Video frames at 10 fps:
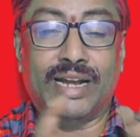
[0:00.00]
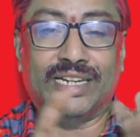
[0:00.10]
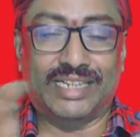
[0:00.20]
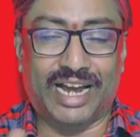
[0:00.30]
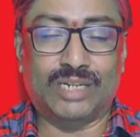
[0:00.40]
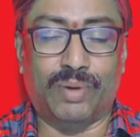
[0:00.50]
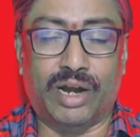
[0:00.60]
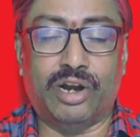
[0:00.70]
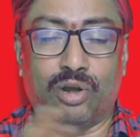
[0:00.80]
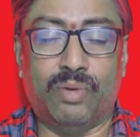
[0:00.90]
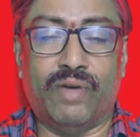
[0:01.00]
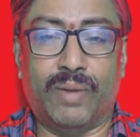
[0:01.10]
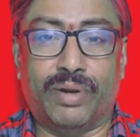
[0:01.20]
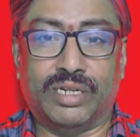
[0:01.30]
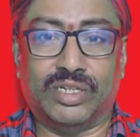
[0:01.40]
States military, to be very
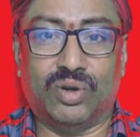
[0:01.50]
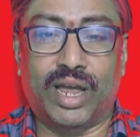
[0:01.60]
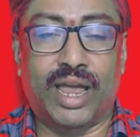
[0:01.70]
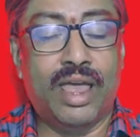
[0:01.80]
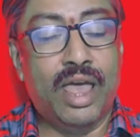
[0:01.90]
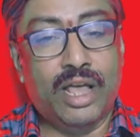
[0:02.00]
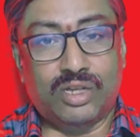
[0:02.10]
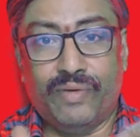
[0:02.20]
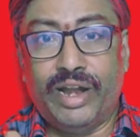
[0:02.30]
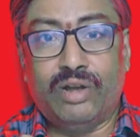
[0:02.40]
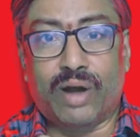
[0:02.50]
precise. Okay, so we need to